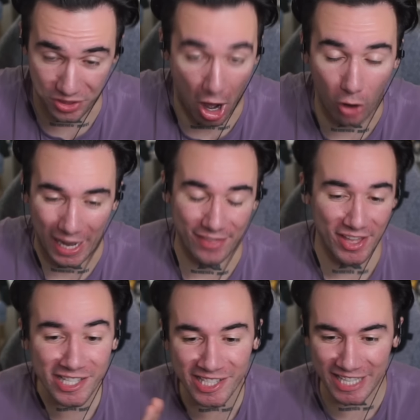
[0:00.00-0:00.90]
Okay,
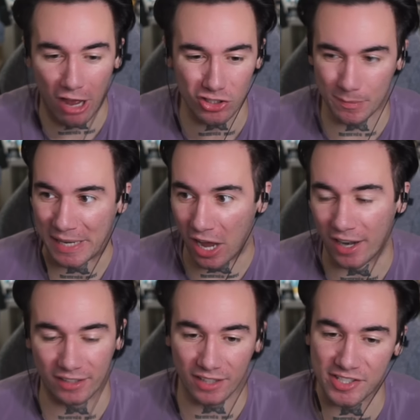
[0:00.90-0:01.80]
this sells me on
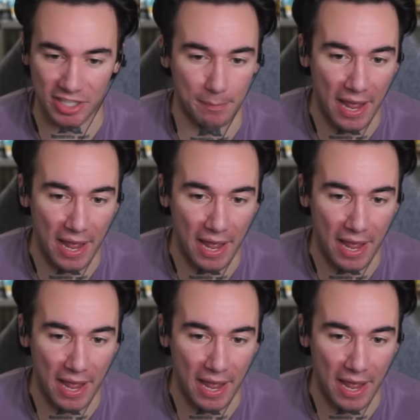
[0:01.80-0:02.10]
it. Listen,